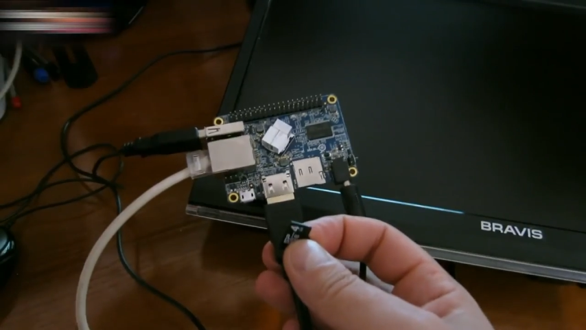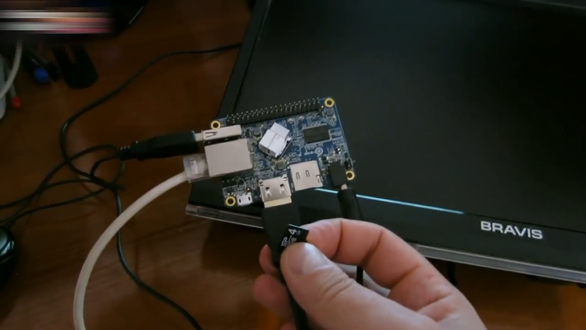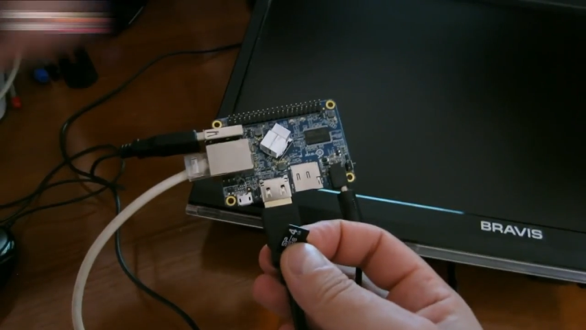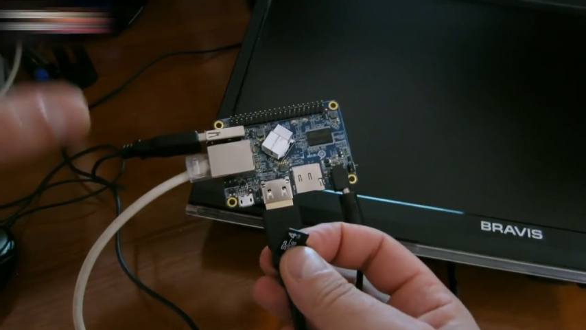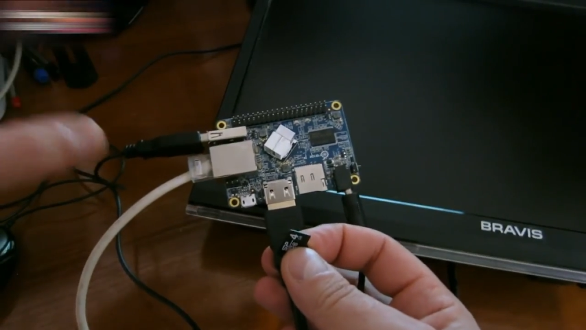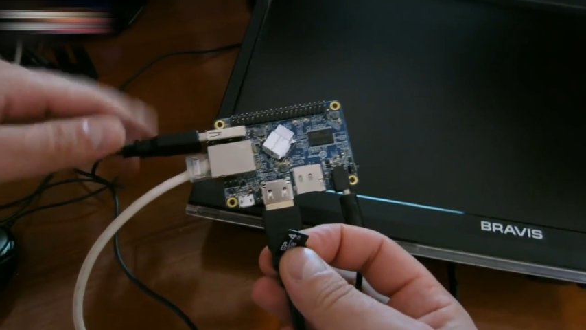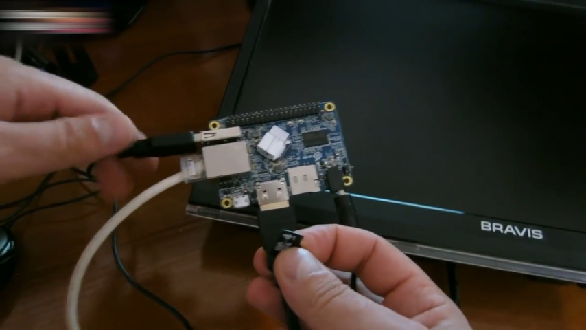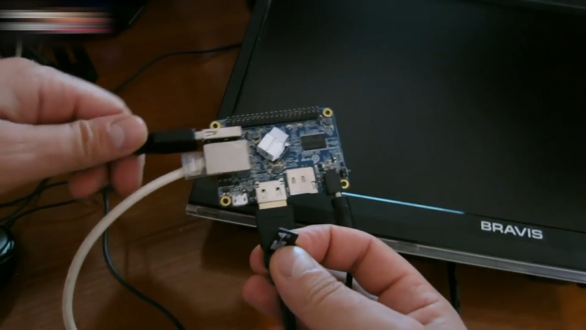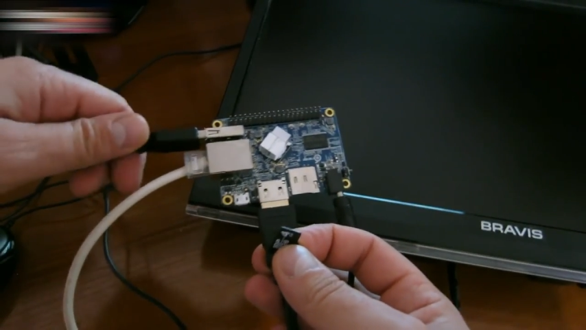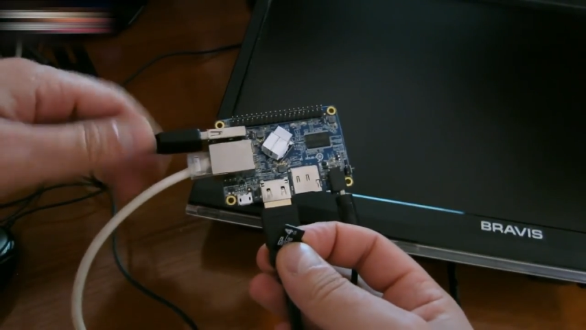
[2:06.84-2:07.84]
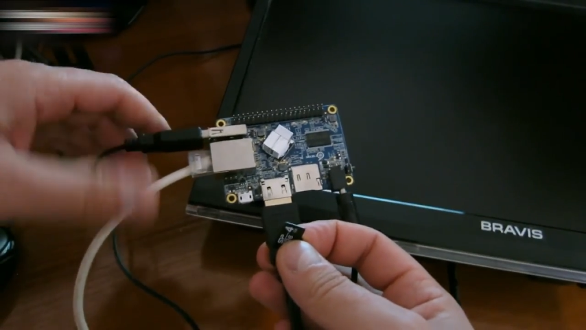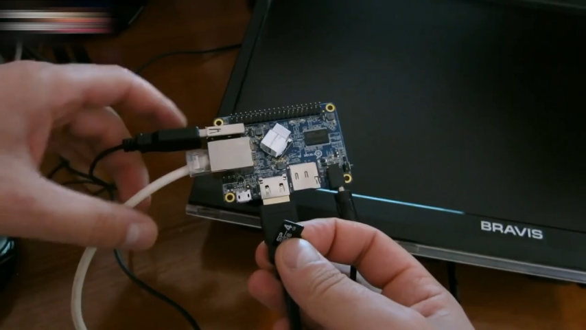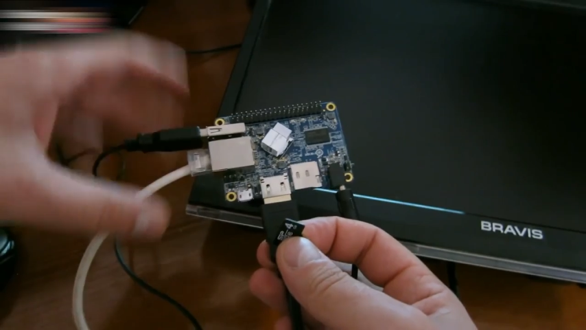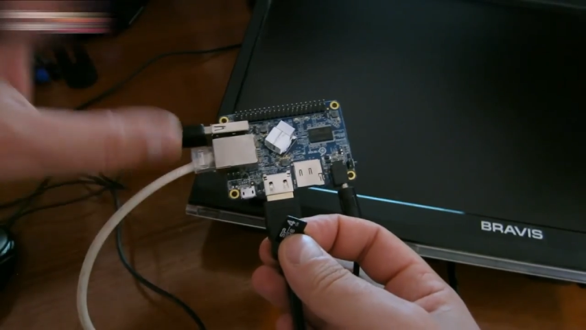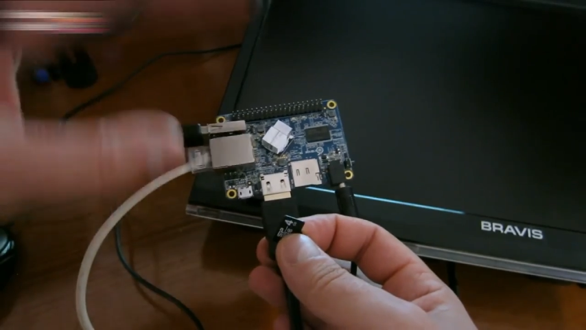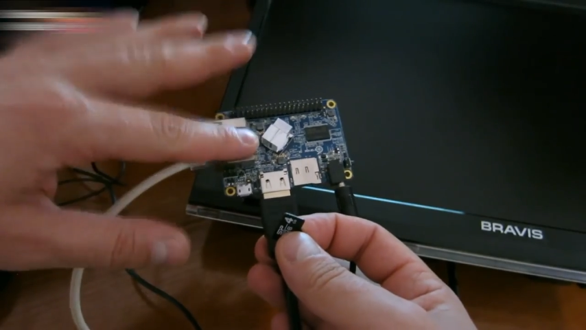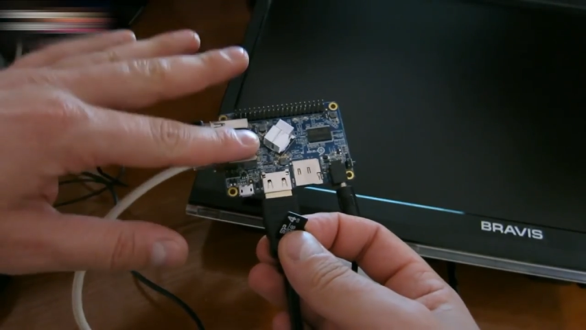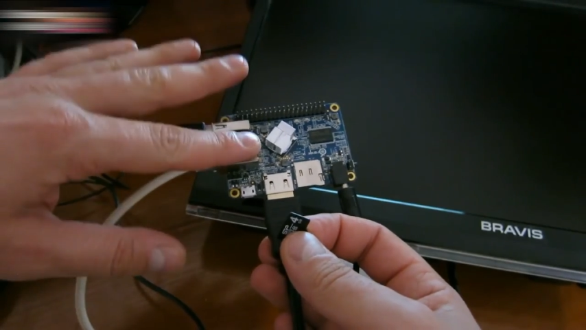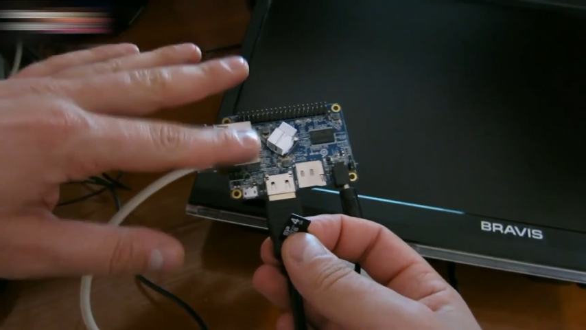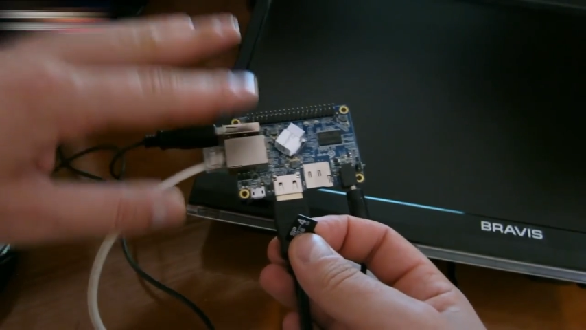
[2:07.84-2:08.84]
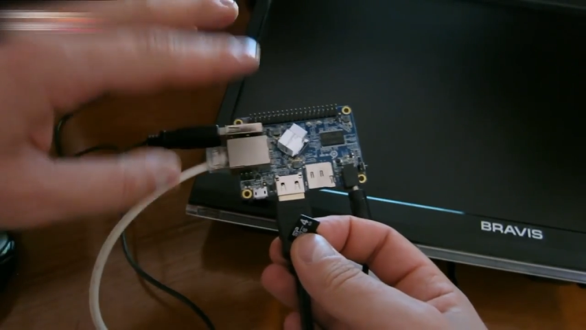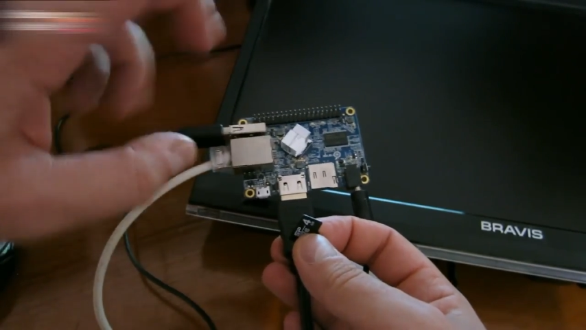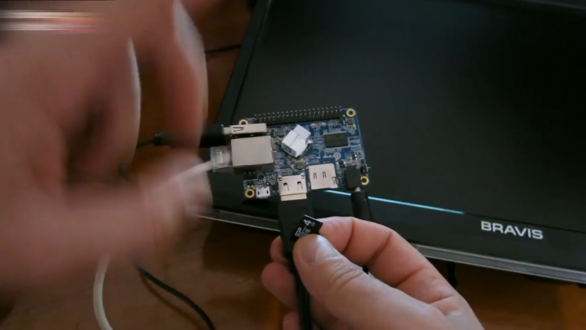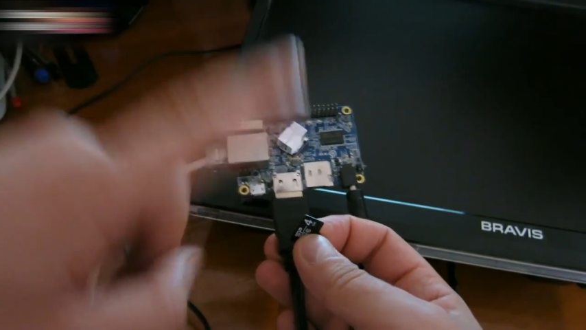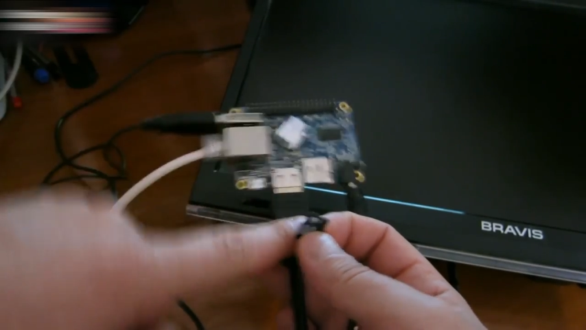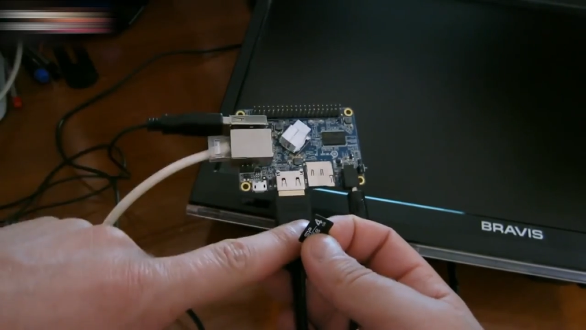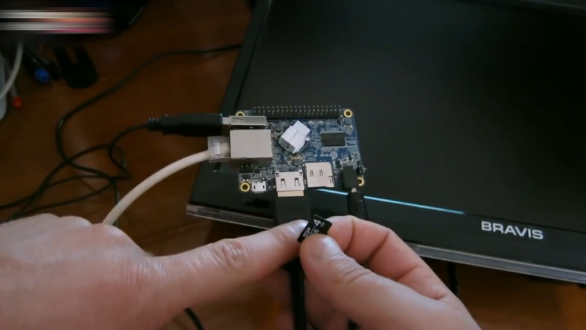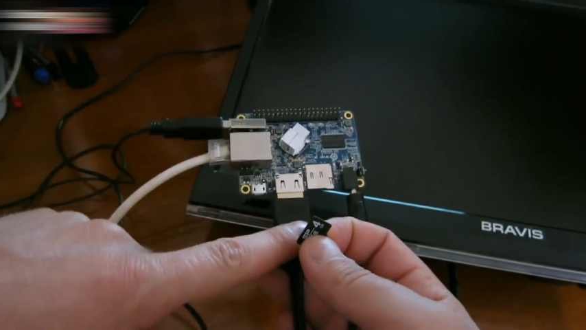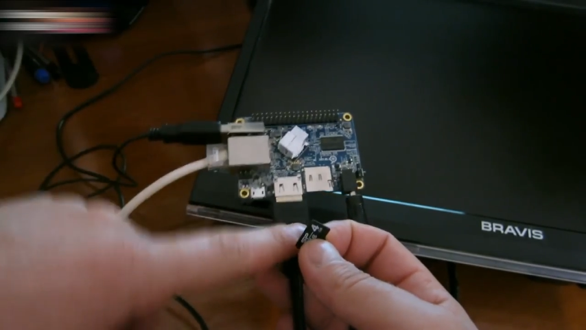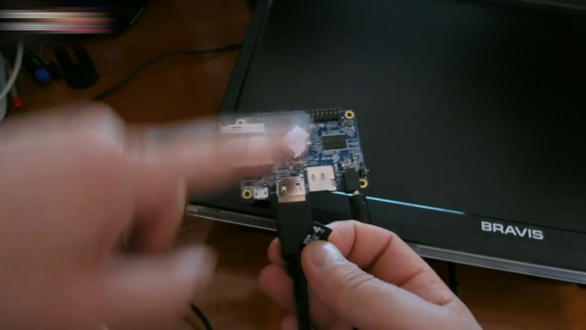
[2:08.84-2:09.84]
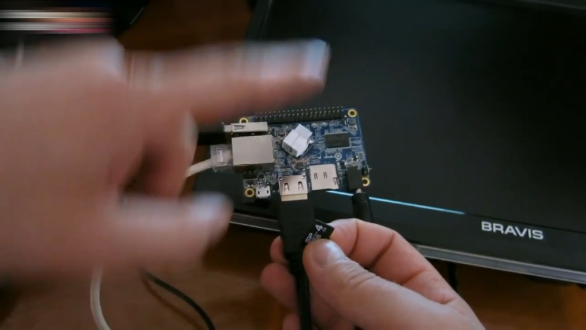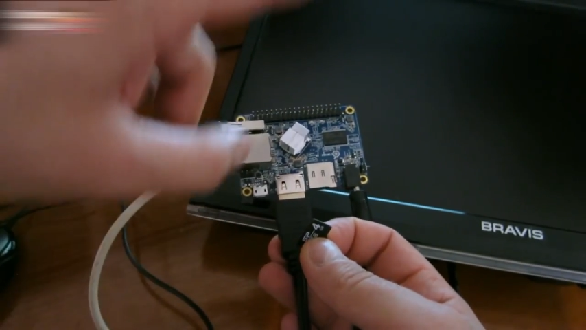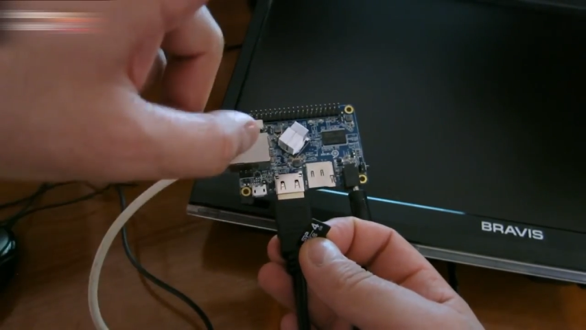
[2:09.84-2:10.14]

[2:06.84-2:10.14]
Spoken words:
(no speaker visible)